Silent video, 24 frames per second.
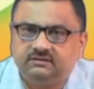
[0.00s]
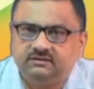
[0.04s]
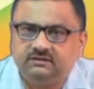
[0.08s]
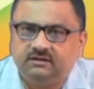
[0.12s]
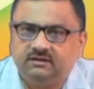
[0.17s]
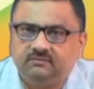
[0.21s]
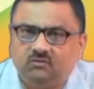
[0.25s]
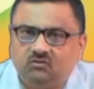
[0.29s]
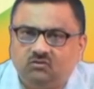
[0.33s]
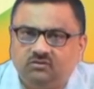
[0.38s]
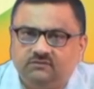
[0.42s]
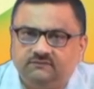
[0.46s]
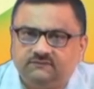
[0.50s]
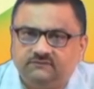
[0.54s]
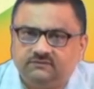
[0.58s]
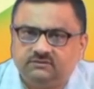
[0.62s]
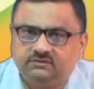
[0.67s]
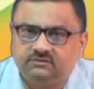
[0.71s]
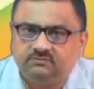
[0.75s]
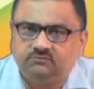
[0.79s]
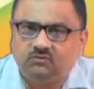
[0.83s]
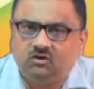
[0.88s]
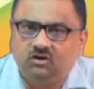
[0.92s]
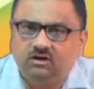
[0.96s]
amount
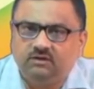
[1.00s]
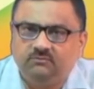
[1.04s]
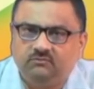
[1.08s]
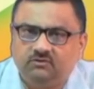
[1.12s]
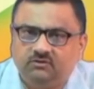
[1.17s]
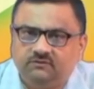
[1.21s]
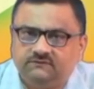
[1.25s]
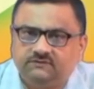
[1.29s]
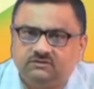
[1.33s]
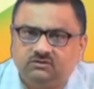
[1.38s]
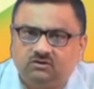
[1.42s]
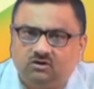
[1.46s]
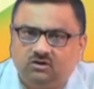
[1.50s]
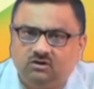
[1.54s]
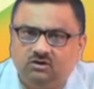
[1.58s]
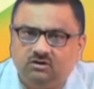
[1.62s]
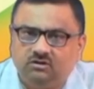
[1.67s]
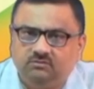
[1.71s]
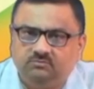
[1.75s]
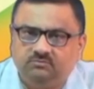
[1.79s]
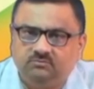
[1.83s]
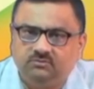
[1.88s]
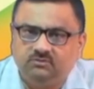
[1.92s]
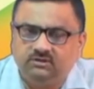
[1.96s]
of
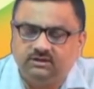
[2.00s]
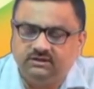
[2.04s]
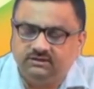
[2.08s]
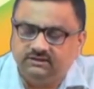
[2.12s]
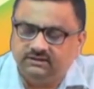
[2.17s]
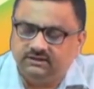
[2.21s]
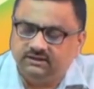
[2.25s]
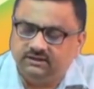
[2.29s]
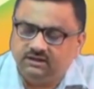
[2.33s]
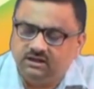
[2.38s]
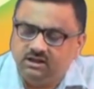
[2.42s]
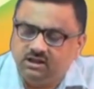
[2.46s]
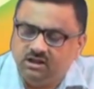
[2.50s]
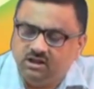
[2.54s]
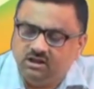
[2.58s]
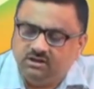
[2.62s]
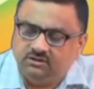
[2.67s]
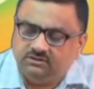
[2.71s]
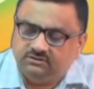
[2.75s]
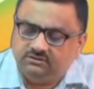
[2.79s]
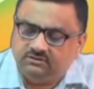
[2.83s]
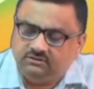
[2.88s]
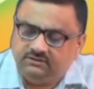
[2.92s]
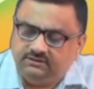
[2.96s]
salt put in there.
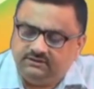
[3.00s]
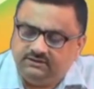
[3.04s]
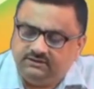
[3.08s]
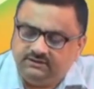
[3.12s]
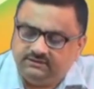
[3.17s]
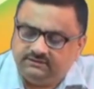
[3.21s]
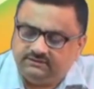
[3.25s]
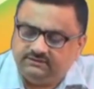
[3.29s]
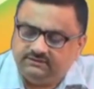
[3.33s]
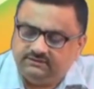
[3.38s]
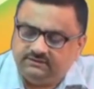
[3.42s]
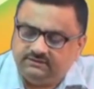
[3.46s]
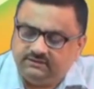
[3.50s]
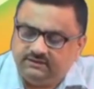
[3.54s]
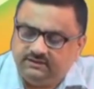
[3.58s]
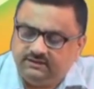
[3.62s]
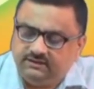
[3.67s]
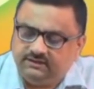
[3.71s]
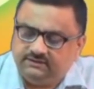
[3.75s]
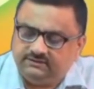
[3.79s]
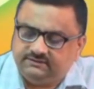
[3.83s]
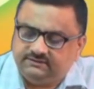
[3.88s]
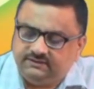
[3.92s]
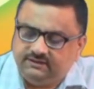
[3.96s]
So, this,
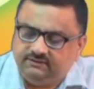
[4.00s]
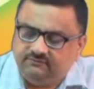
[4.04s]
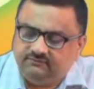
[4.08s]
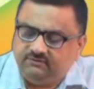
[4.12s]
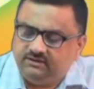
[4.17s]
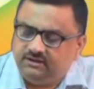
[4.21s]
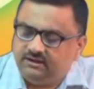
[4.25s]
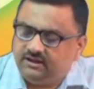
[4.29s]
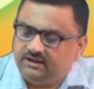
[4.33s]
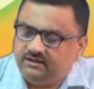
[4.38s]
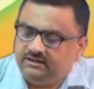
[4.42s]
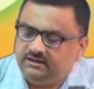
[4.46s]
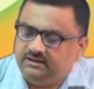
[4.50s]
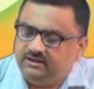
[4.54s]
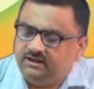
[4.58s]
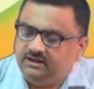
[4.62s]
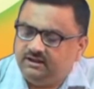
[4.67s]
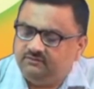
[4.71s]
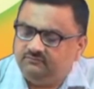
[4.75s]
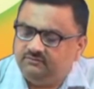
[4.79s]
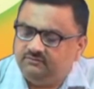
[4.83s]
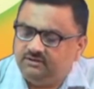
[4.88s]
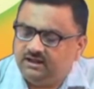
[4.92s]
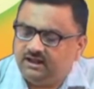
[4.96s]
let us say
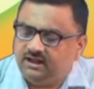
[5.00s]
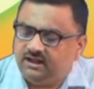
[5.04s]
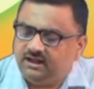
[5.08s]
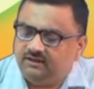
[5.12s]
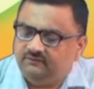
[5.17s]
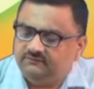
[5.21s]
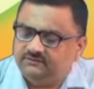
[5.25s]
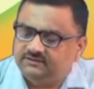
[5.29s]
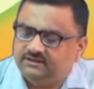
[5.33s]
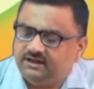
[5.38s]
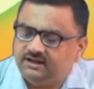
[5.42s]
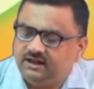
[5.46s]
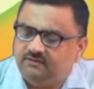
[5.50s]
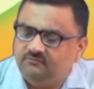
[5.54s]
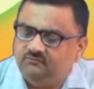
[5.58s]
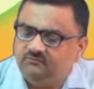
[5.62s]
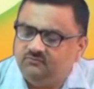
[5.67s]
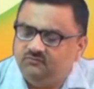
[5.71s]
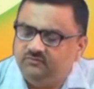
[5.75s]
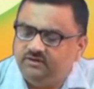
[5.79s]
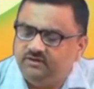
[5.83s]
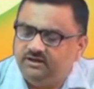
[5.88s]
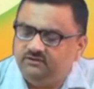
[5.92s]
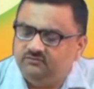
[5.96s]
here we have
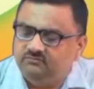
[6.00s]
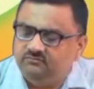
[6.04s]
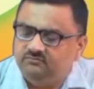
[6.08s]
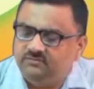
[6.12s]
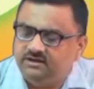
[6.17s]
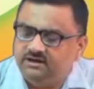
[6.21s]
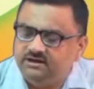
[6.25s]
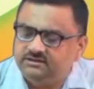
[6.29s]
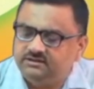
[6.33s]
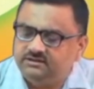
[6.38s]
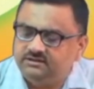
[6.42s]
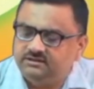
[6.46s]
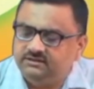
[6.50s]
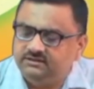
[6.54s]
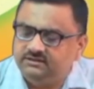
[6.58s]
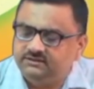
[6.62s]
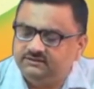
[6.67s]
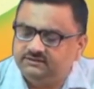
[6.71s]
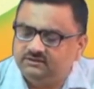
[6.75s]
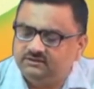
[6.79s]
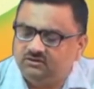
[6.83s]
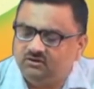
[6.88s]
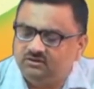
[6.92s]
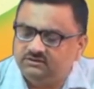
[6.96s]
some way to measure
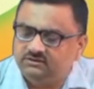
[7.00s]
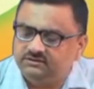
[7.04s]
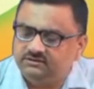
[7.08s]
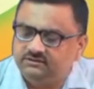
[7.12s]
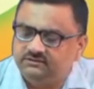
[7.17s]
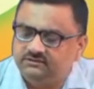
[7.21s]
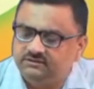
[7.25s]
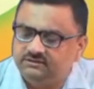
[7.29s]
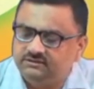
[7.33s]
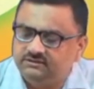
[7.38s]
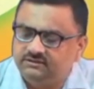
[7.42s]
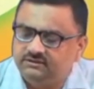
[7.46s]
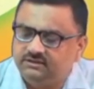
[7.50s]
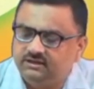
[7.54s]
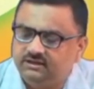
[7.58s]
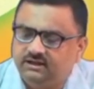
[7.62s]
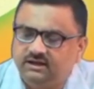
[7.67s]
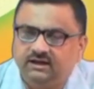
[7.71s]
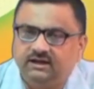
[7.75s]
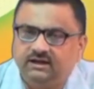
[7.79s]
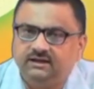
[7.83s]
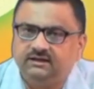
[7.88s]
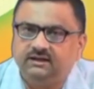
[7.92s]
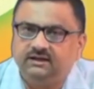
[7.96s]
this concentration
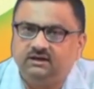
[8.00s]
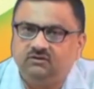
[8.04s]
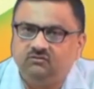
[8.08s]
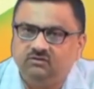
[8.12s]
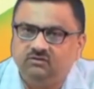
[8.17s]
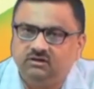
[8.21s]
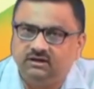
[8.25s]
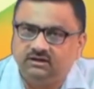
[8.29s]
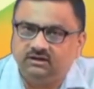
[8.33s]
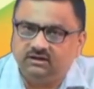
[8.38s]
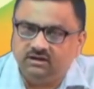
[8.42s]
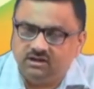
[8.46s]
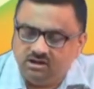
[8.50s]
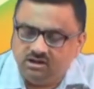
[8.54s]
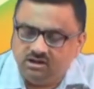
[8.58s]
at the outlet.